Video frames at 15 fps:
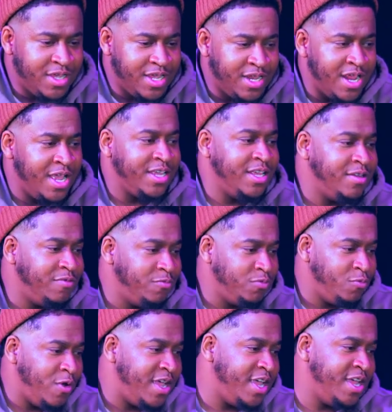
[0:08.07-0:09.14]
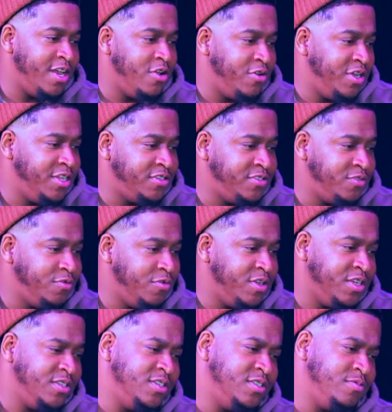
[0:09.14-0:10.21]
and I can weigh in on this too
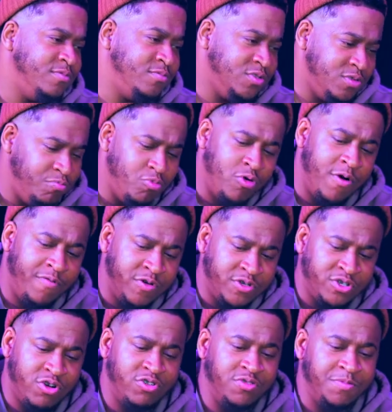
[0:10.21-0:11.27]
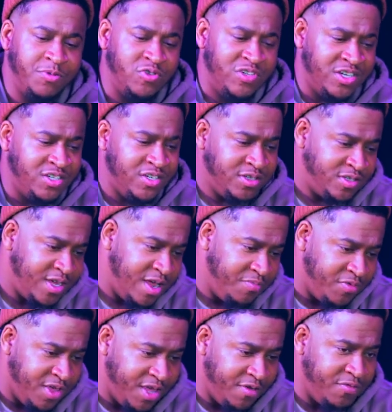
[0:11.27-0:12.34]
because it's more of a church musician
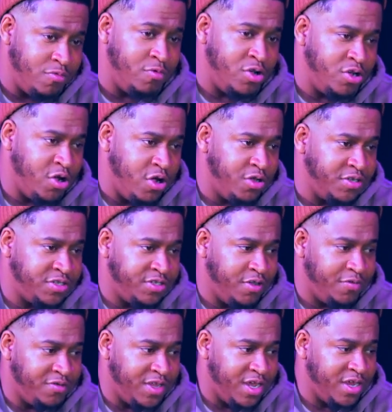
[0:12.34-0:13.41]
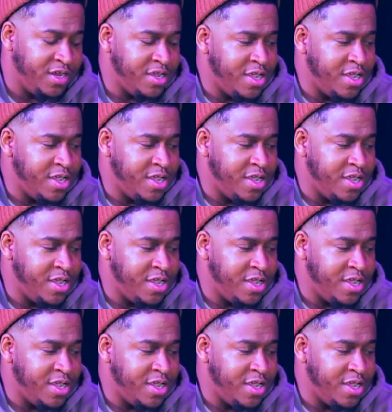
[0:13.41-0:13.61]
type thing if you want to call yourself that.